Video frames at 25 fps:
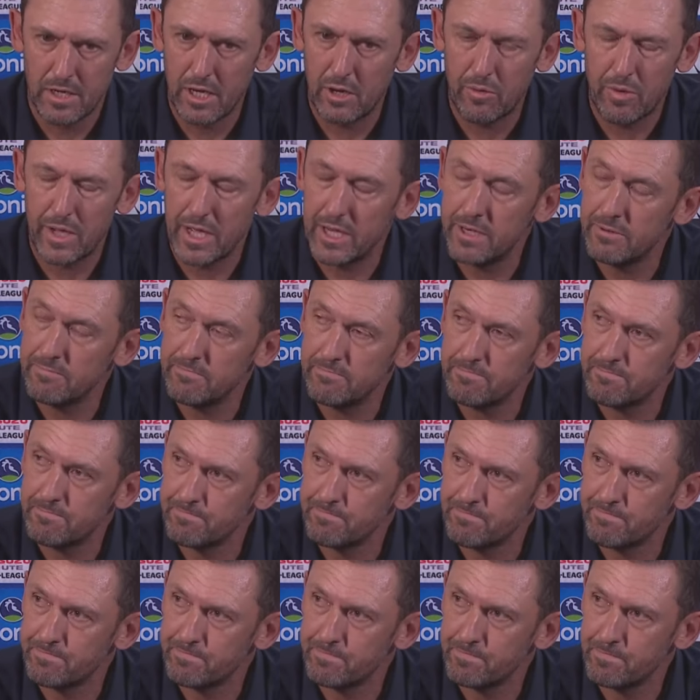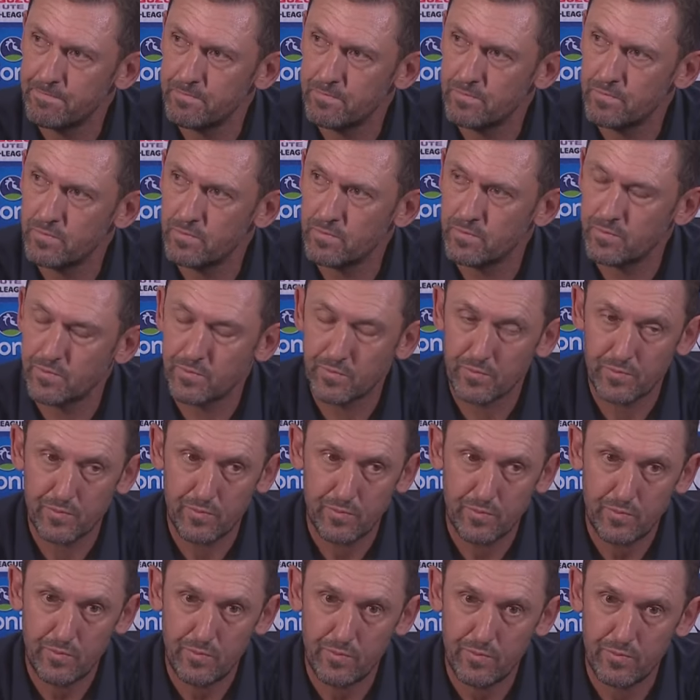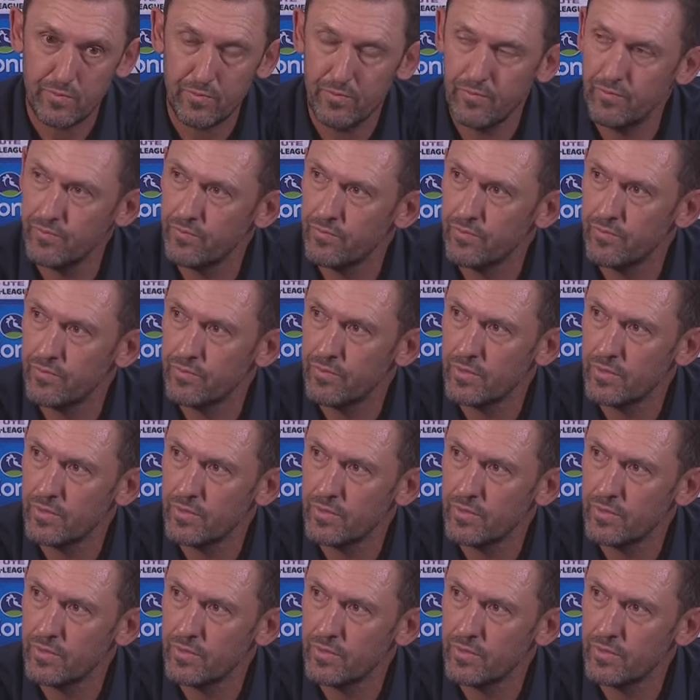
again. You mentioned a bit of sickness in the group.